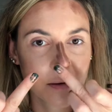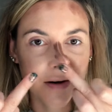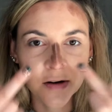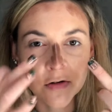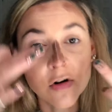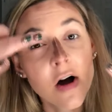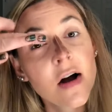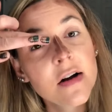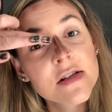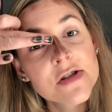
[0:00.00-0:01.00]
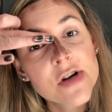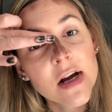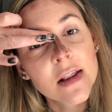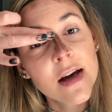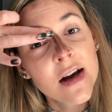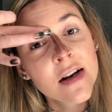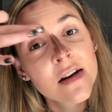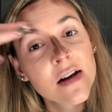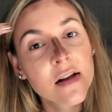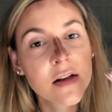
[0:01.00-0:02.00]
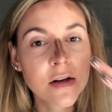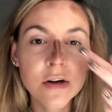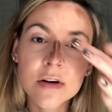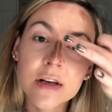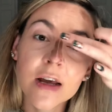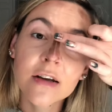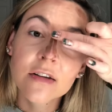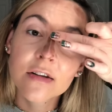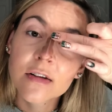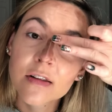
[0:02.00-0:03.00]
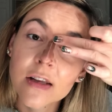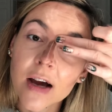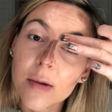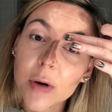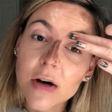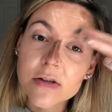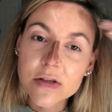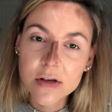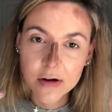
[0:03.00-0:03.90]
and draw a straight line, and then you connect the eyebrows.